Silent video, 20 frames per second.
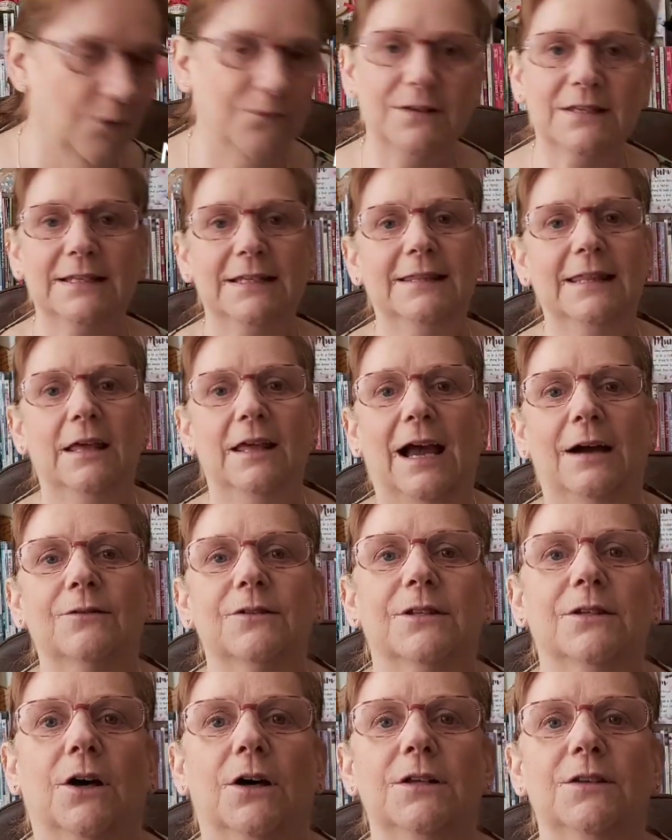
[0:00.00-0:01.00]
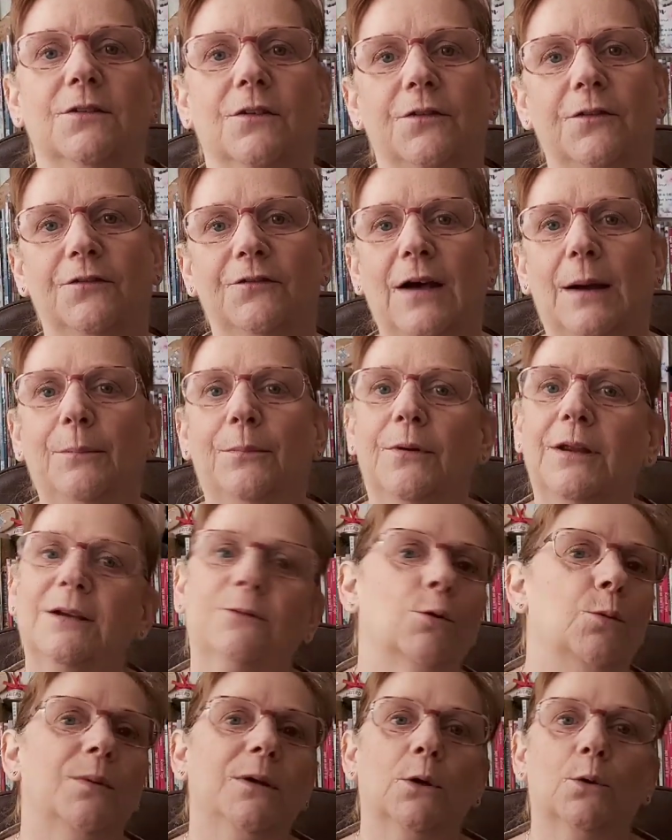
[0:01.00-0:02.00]
obviously the outsides of the fabric
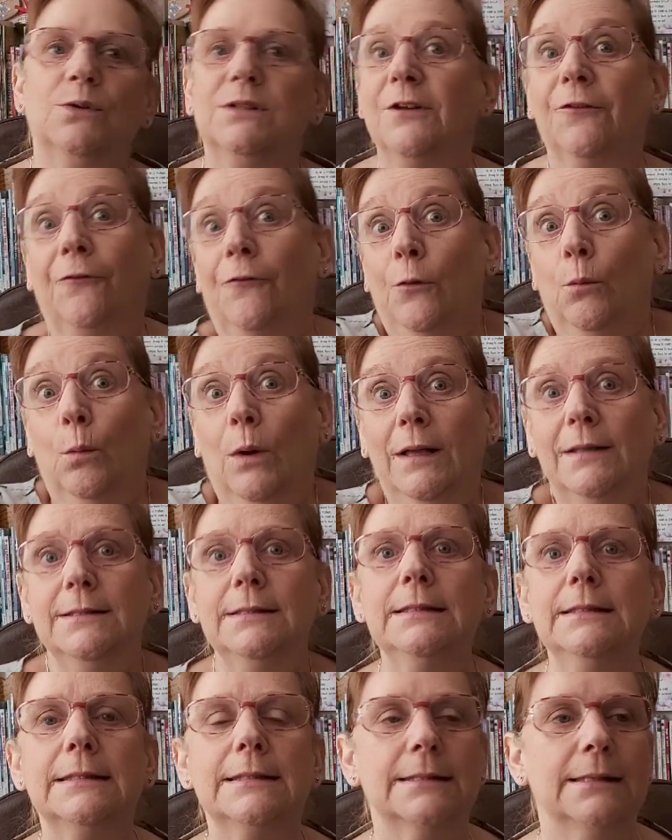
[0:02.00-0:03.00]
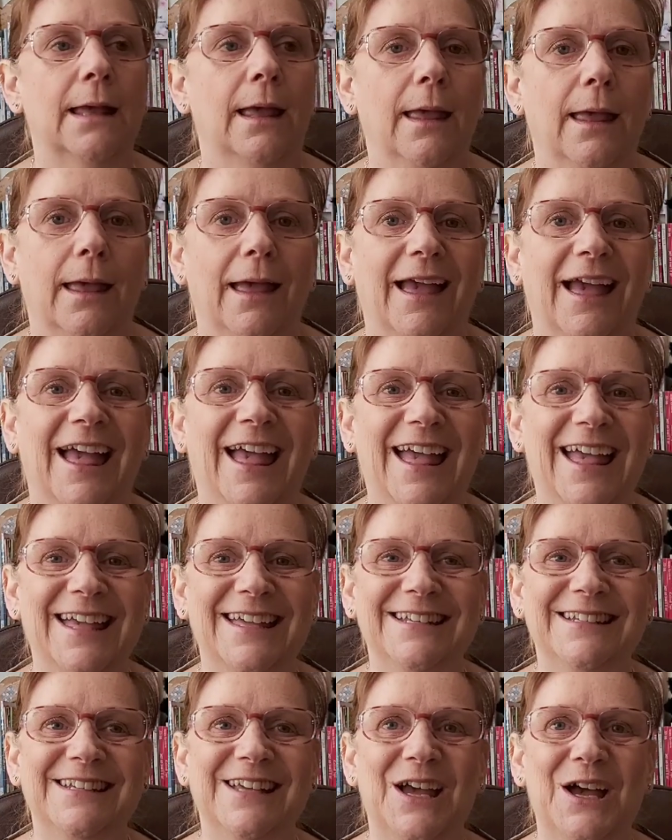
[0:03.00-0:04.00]
will be all different ones.
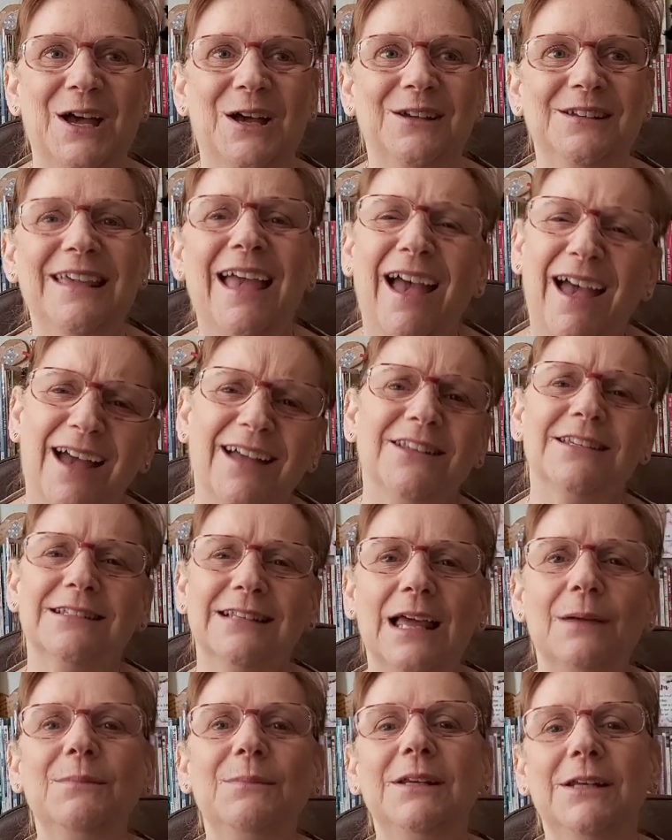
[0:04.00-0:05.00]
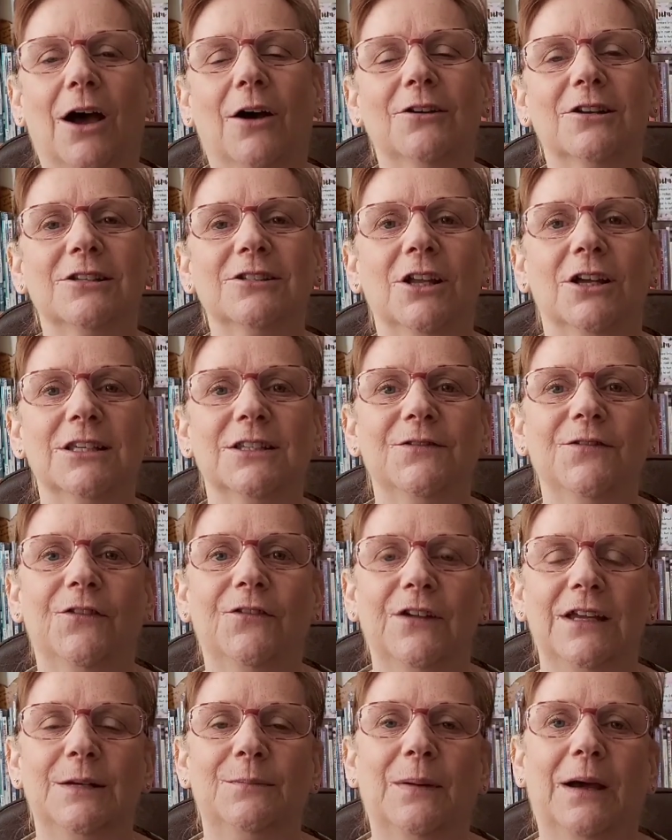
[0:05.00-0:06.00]
And, uh, yeah, just let me know. I'd just like some
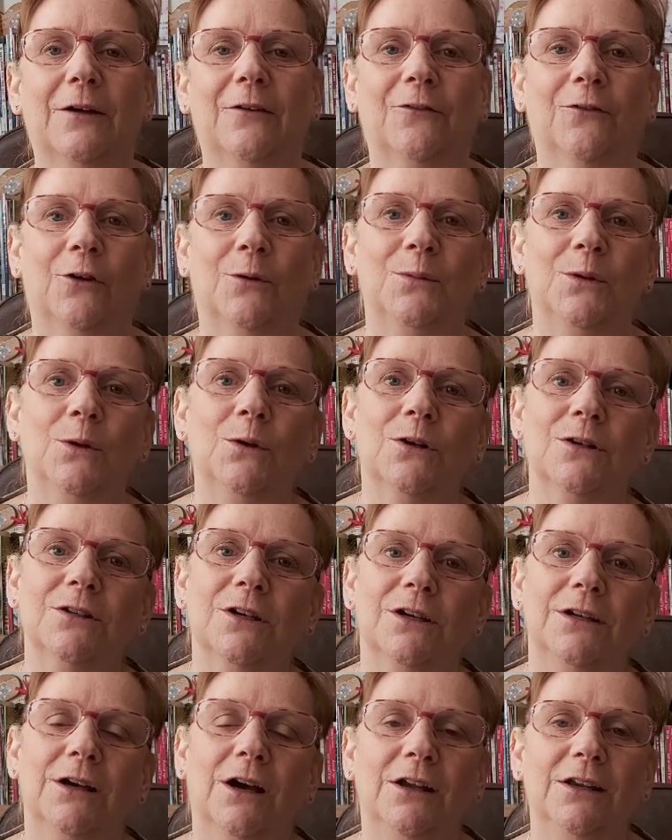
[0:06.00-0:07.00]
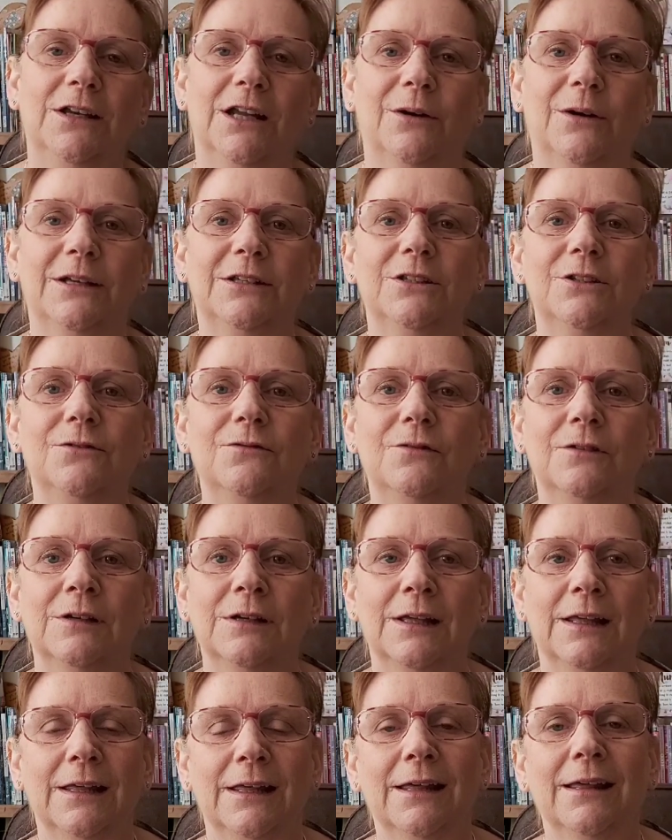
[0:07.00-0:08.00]
feedback from you because I, I, you know, I do,
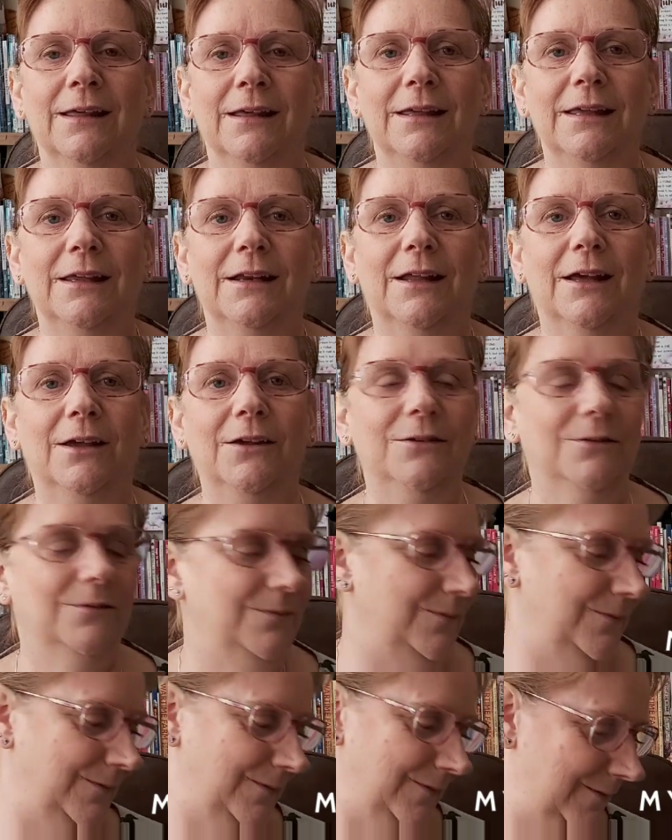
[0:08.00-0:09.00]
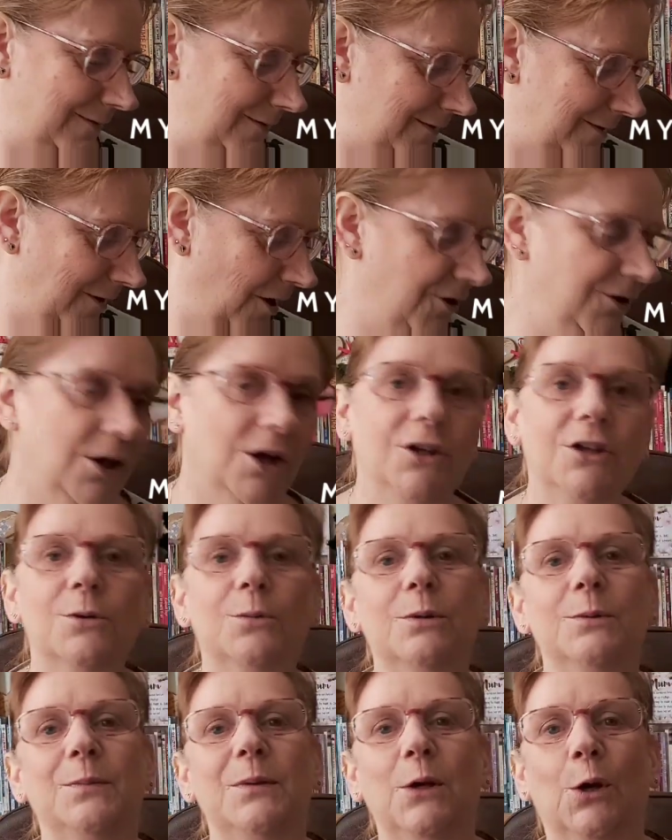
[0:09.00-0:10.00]
you know, I know you
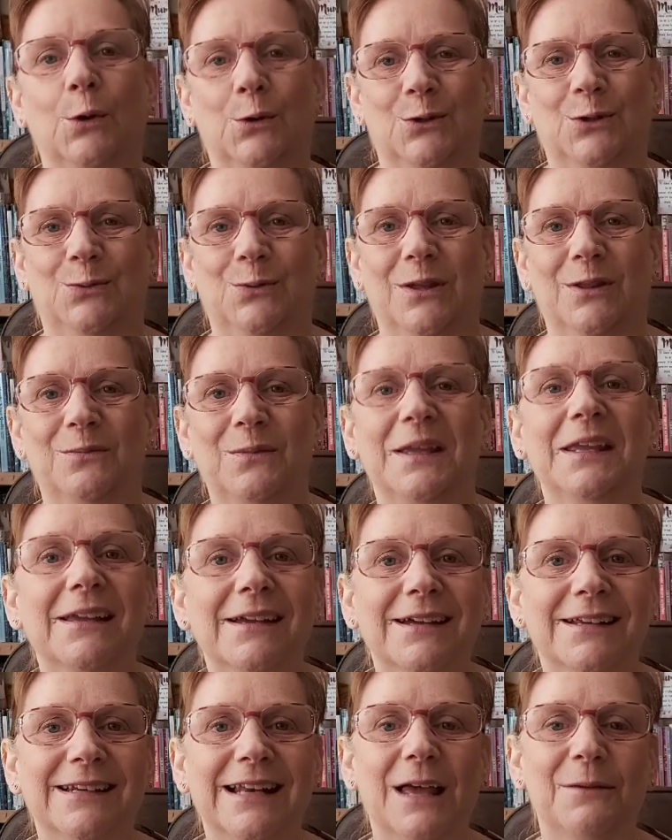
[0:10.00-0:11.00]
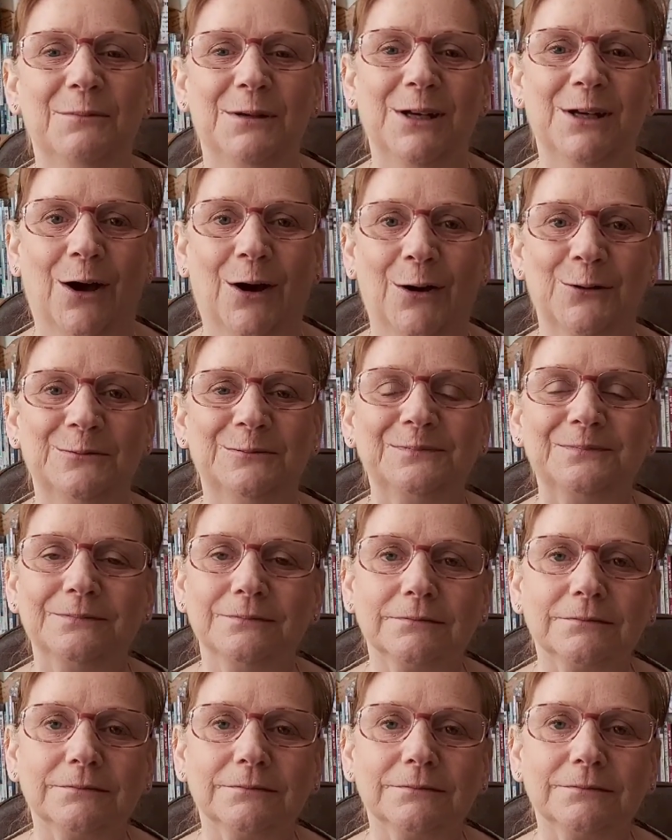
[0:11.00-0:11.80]
would be honest with me and let me know